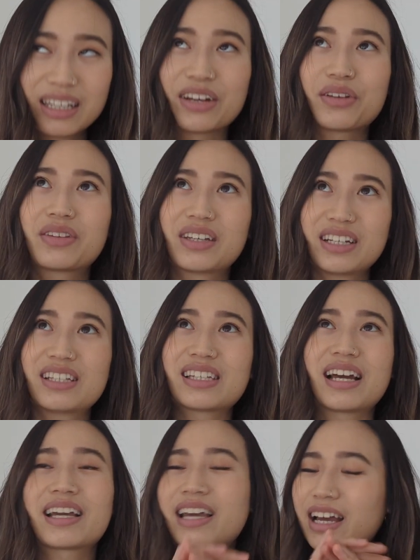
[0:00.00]
I'll
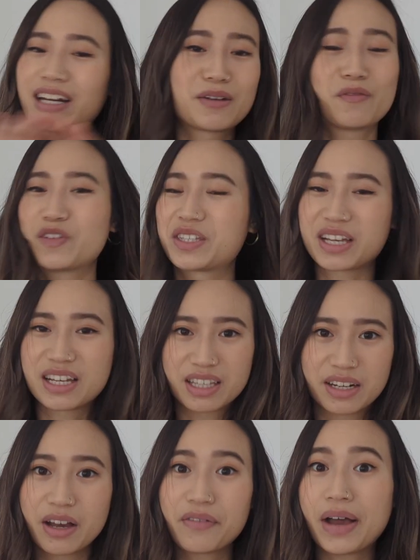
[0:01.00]
explain why it can be
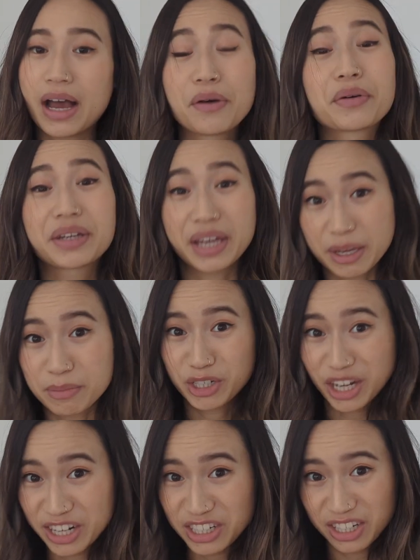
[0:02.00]
so good for your
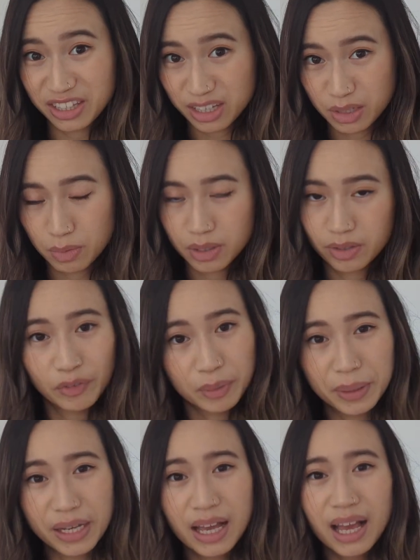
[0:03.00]
climbing and give you some